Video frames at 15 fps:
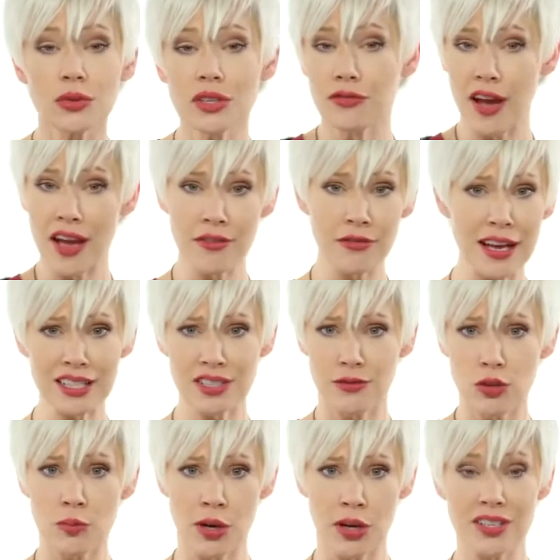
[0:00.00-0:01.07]
and that's only 5
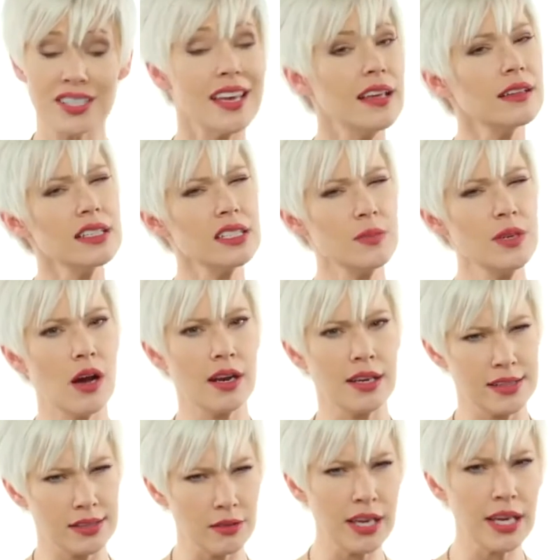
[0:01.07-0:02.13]
fast food burgers. Let's be
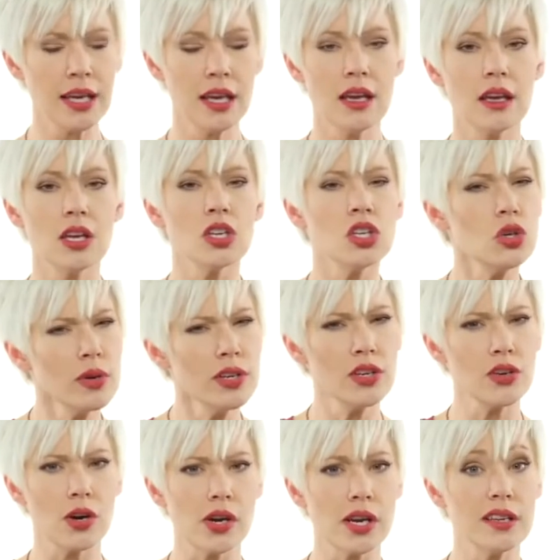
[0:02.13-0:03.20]
honest, okay? You
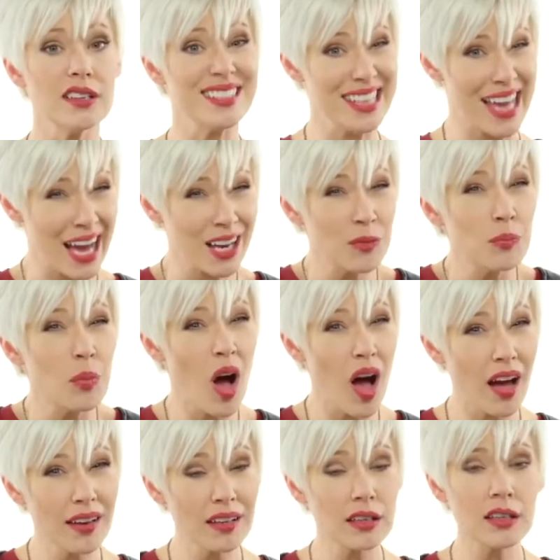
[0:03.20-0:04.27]
and your dad
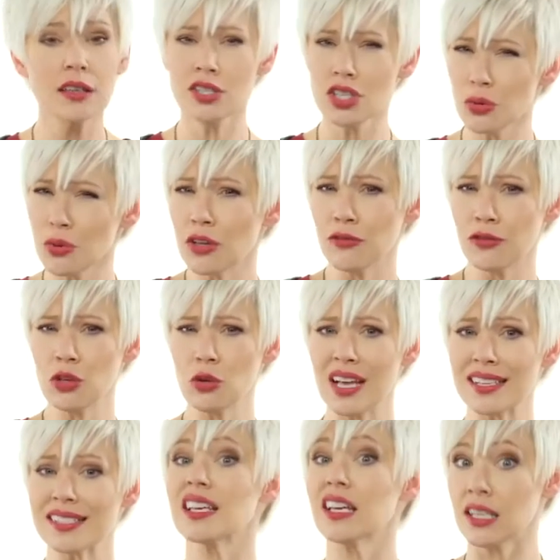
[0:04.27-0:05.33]
bod could do with a few
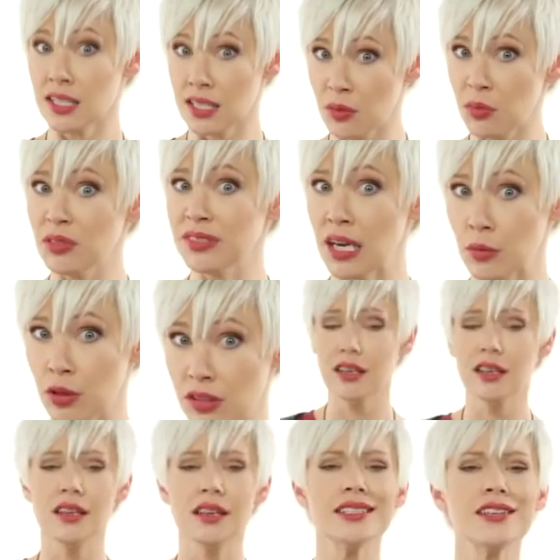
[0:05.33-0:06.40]
less
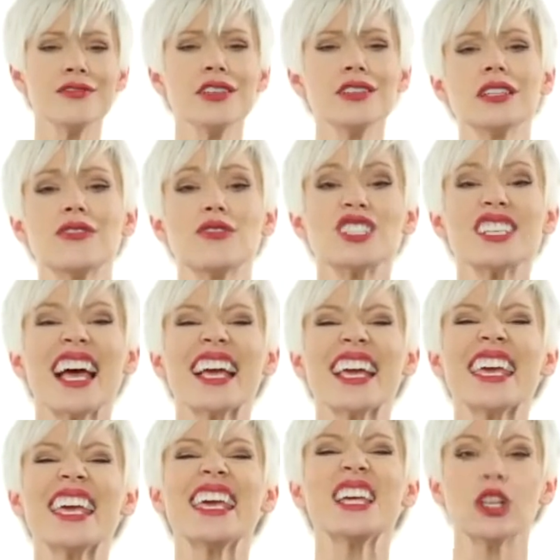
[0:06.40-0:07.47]
double-doubles. Divvee delivers
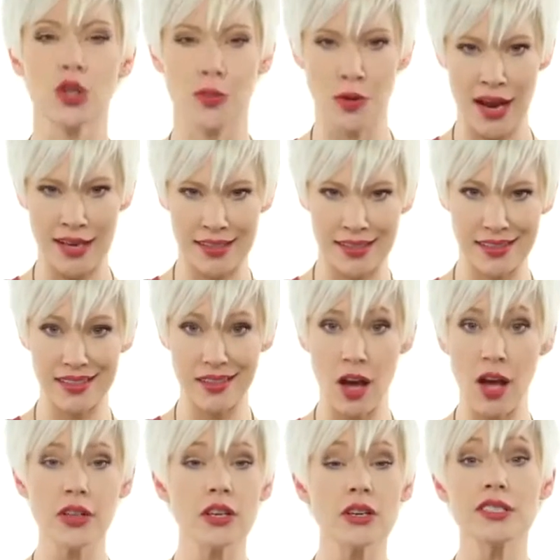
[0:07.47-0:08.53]
killer
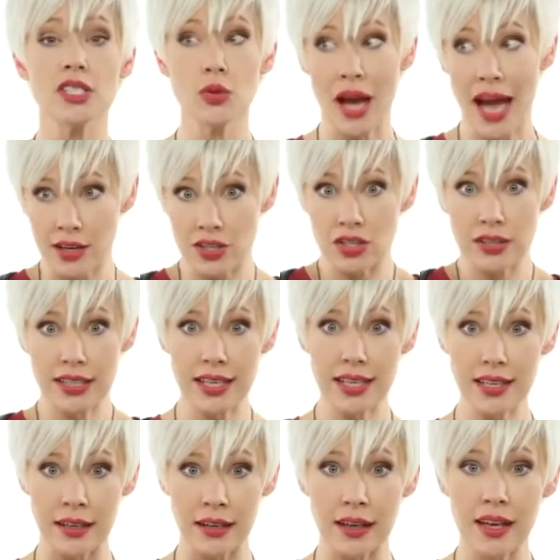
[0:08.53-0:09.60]
prices on the goods you actually
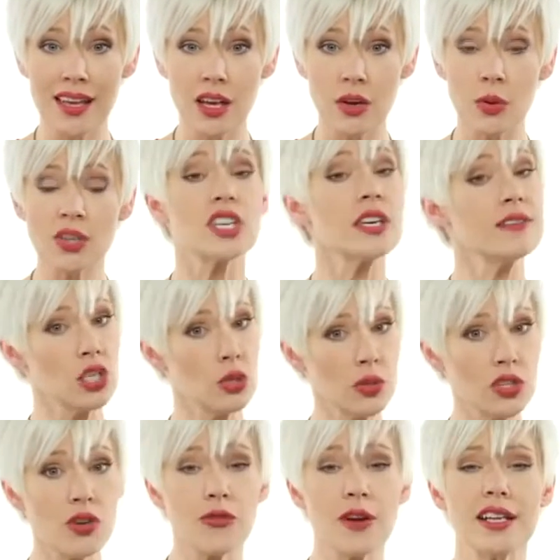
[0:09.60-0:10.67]
need, which gives
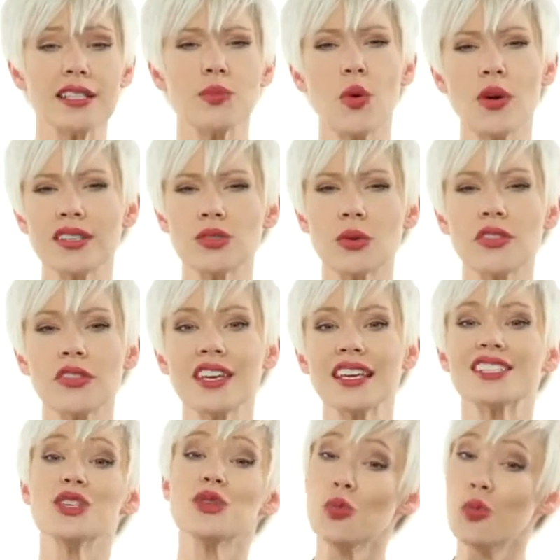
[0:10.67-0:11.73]
you and your friends points toward the
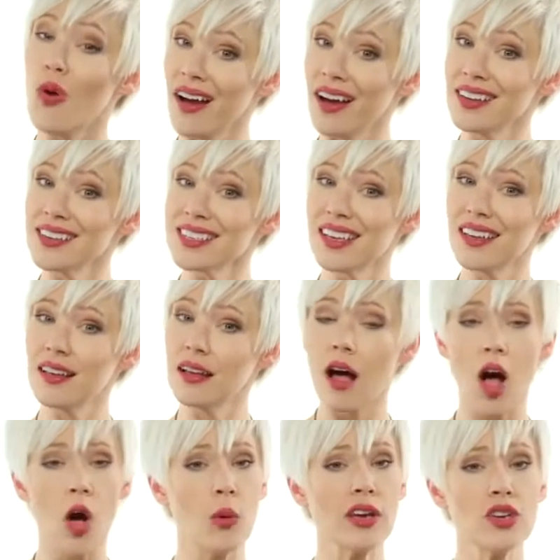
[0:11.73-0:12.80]
things you want,
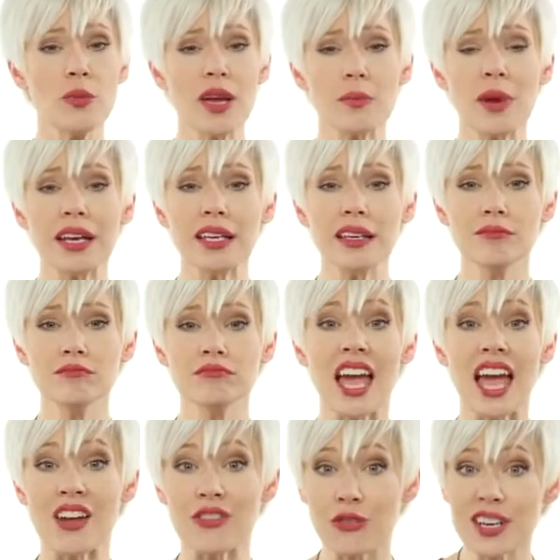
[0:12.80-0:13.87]
all while you make money
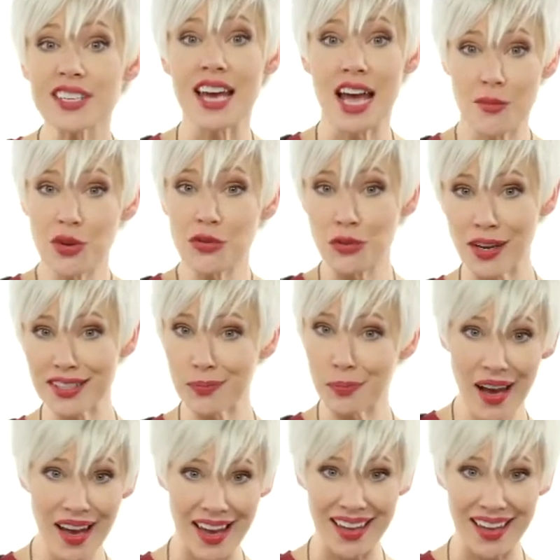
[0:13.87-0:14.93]
every time your friends